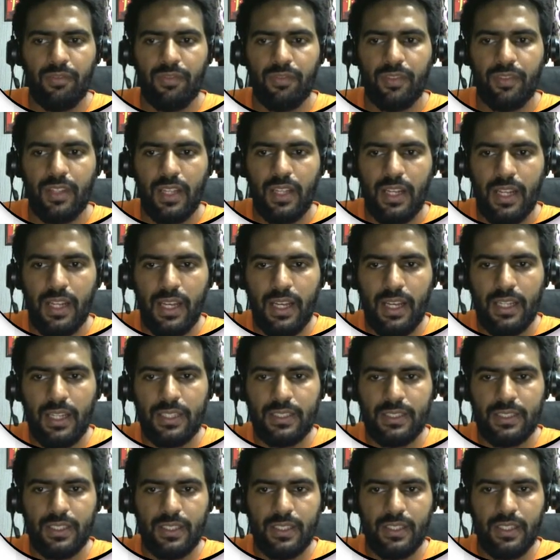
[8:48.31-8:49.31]
The
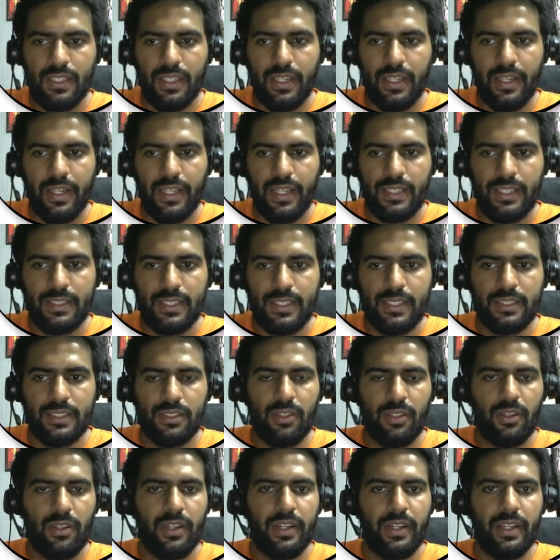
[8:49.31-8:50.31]
last index is
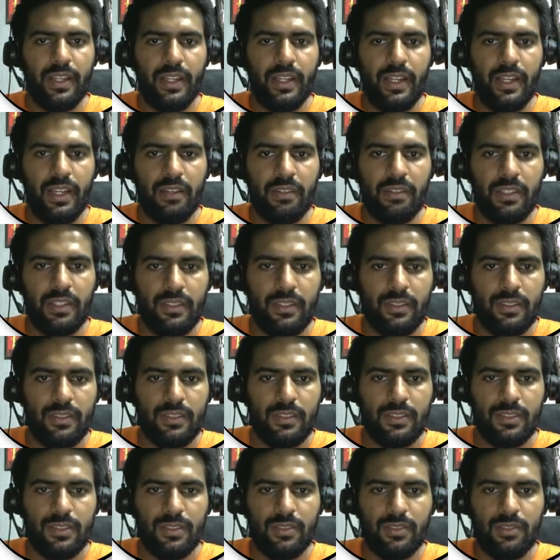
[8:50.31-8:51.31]
already 11,
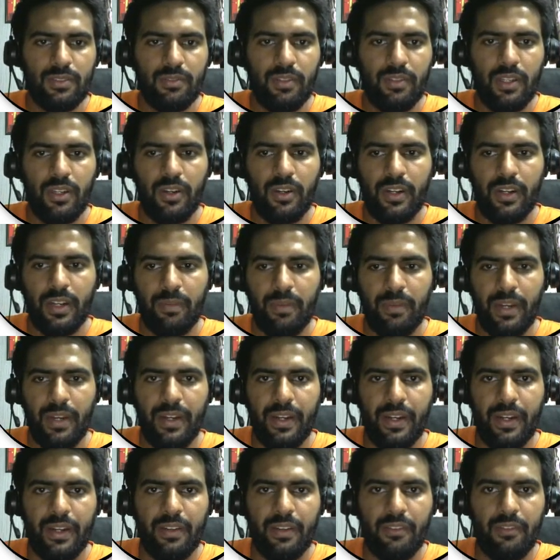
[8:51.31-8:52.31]
so we'll not
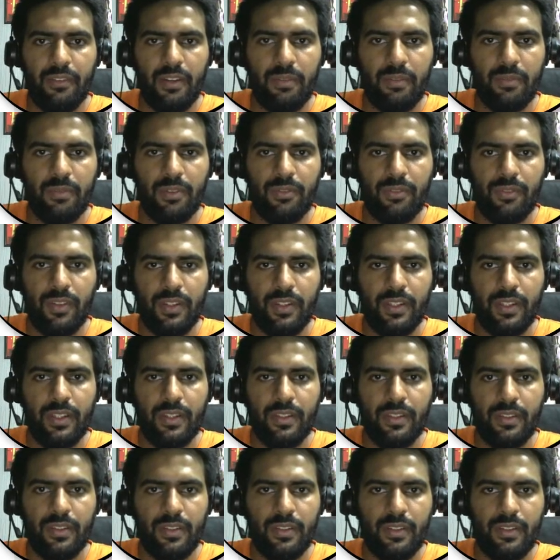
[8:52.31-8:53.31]
update it. We'll move further.
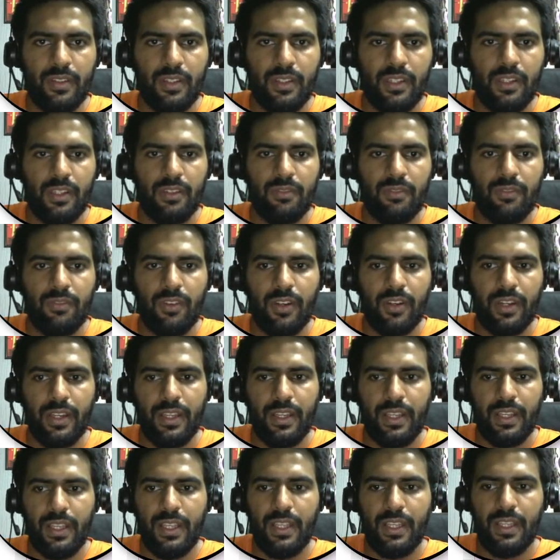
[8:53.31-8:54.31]
For
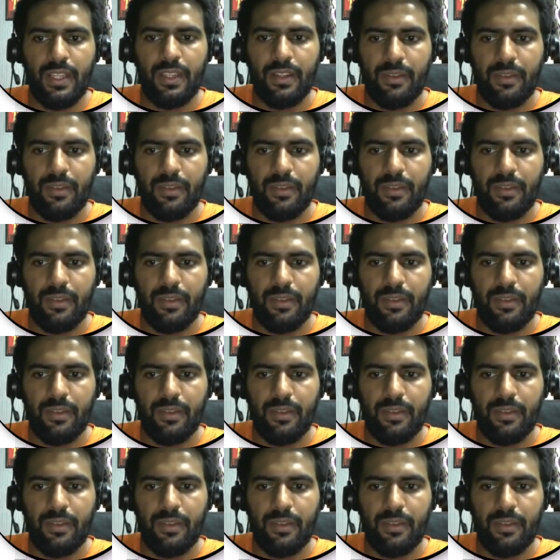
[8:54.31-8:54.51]
e